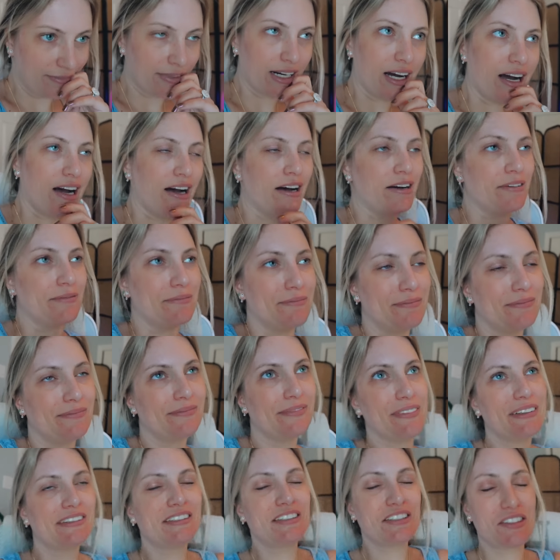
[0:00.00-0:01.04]
Um,
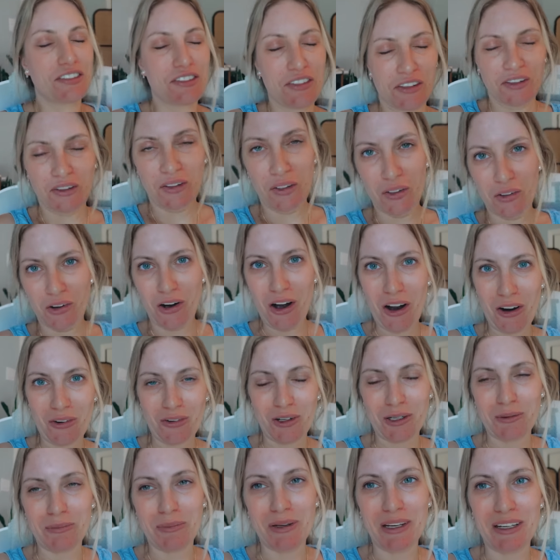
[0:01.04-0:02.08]
it's just a little
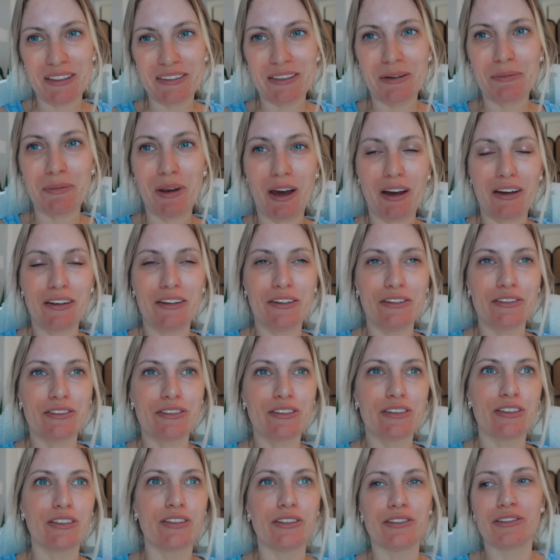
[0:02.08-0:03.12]
awkward because I'm not
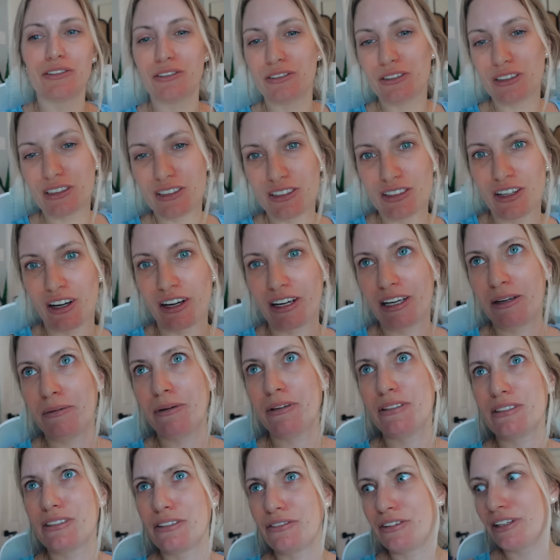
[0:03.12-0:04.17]
used to talking
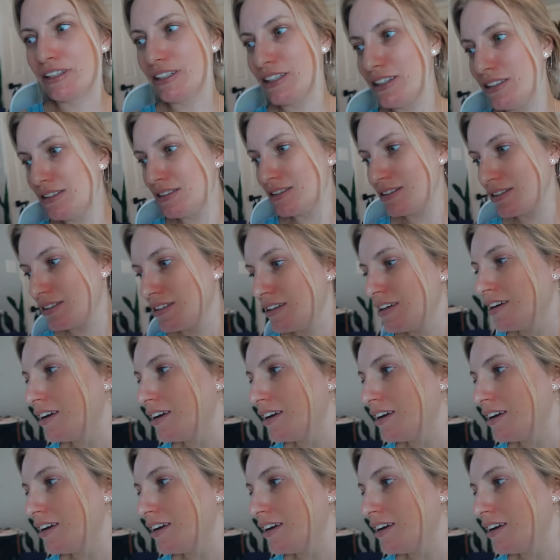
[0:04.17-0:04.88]
about stuff like this.